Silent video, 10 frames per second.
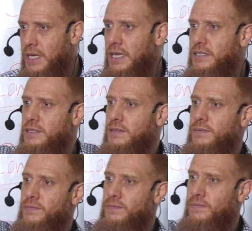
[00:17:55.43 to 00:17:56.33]
Yes.
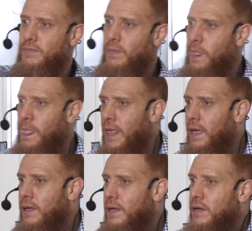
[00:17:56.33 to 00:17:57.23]

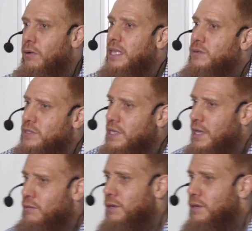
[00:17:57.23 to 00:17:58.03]
Alaikum assalam wa